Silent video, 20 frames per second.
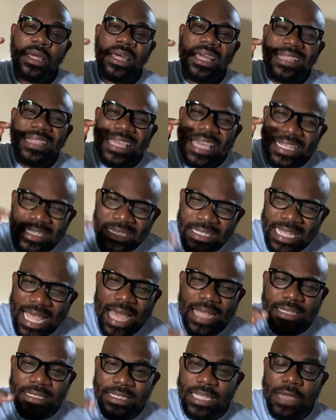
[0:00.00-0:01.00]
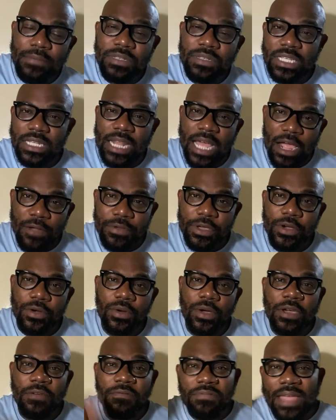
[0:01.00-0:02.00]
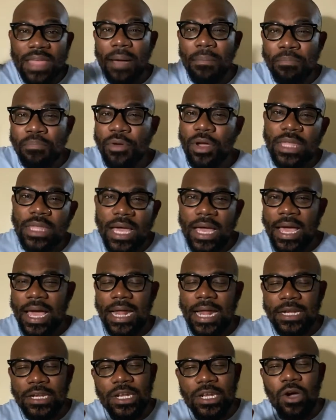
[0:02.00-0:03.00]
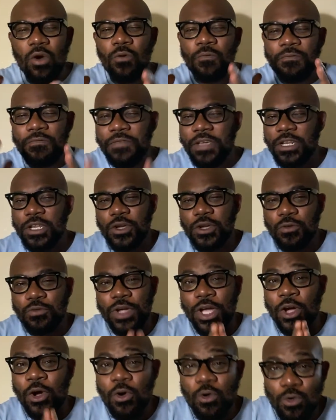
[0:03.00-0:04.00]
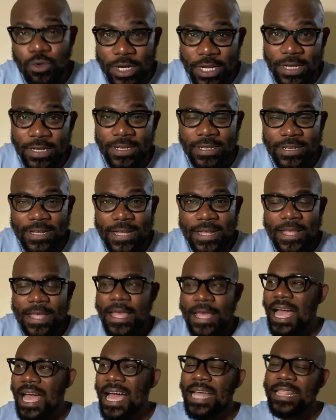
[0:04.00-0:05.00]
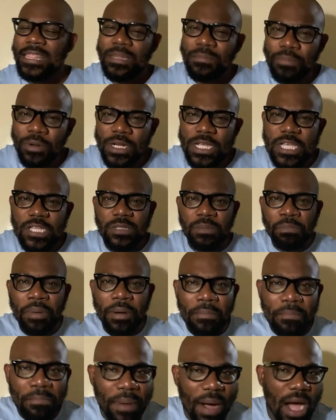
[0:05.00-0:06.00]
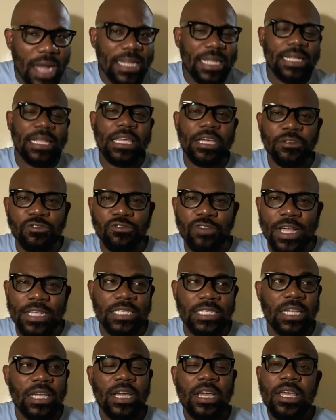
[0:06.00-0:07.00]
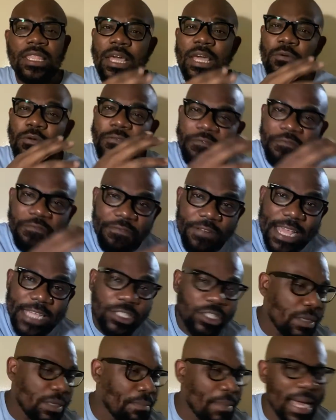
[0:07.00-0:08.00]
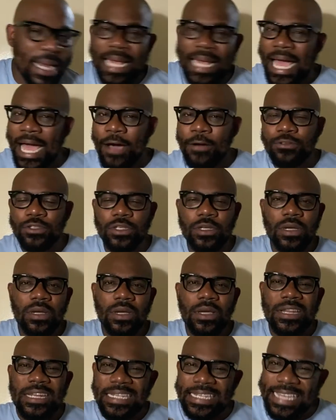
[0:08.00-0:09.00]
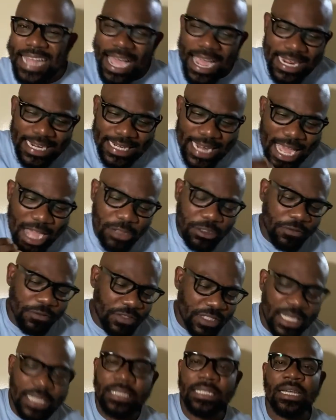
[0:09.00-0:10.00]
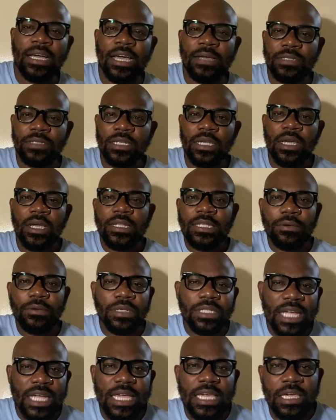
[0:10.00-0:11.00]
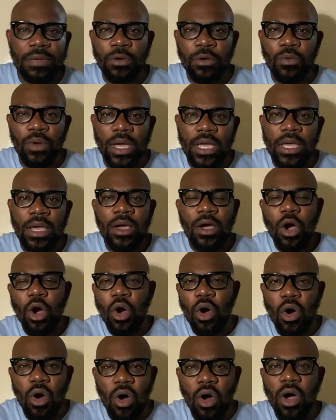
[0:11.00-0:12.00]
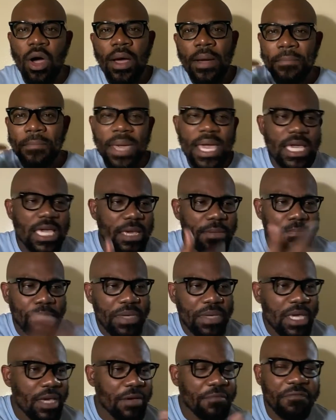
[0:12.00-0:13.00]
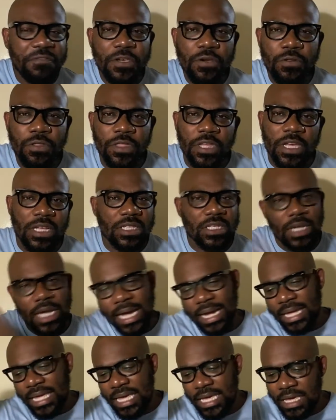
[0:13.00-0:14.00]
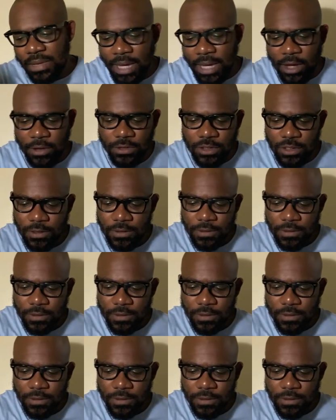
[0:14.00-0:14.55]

The exact same scenario, if that brother had no video recording and the police bombarded the address, they will flesh the man out 9 out of 10 times. They will take him away or make him pick a few things and kick him out.